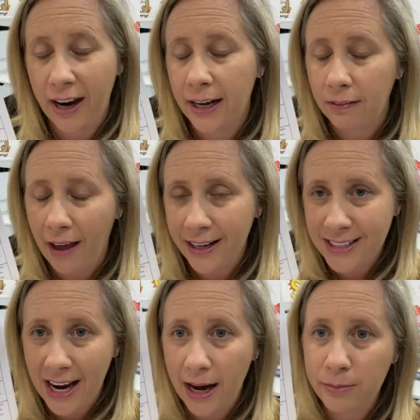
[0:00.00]
And a lot of
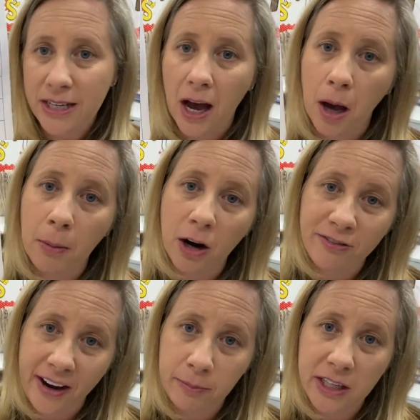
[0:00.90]
times our
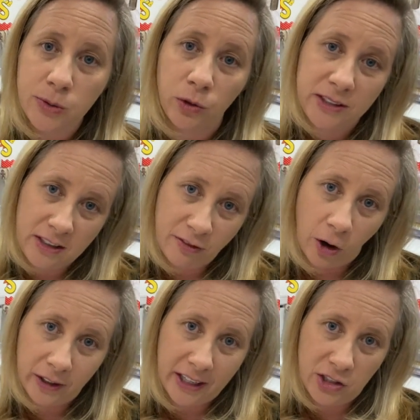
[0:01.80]
families will
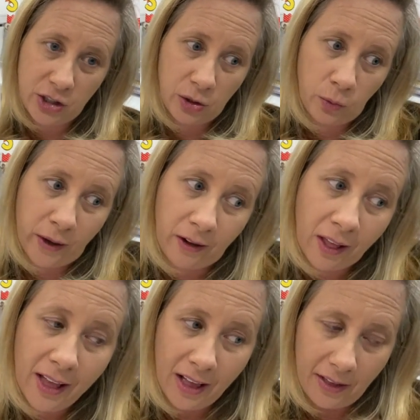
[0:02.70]
default into, well,
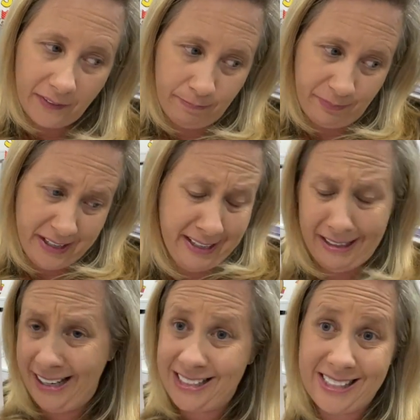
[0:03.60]

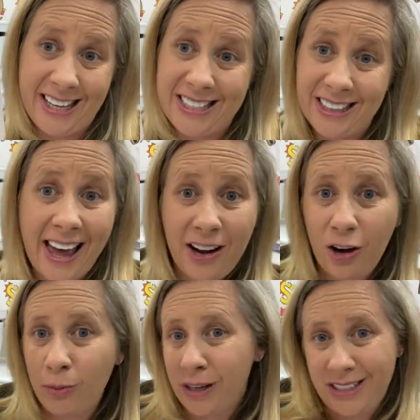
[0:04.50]
it's this
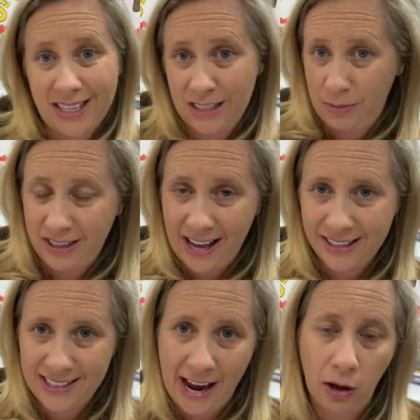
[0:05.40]
letter, but it doesn't make
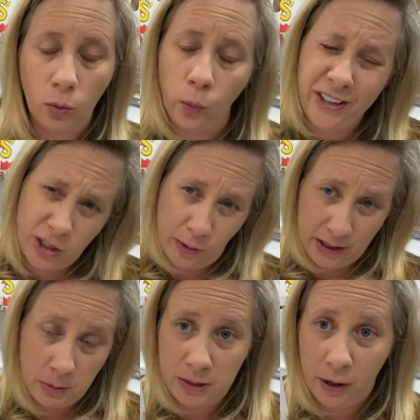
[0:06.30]
that sound. We just want
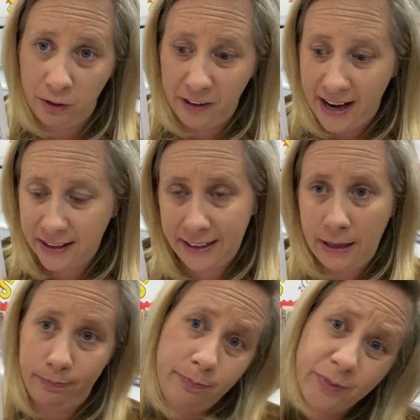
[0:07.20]
them to spell
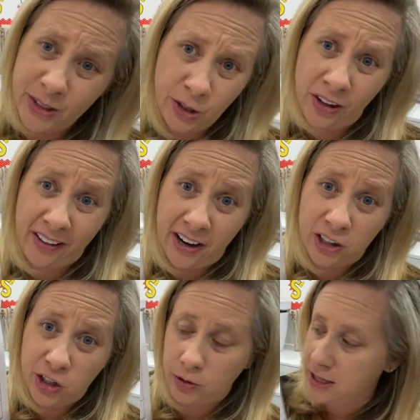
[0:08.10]
phonetically, so the
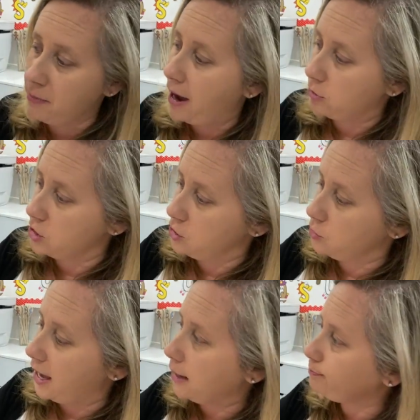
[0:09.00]
letter shows them how to
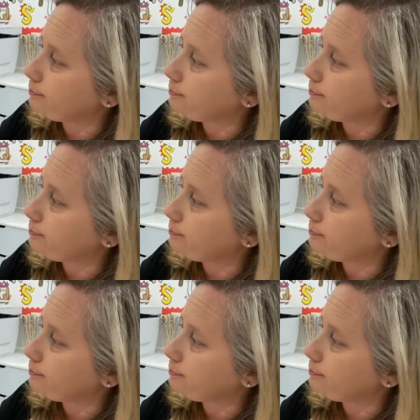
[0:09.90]
do that.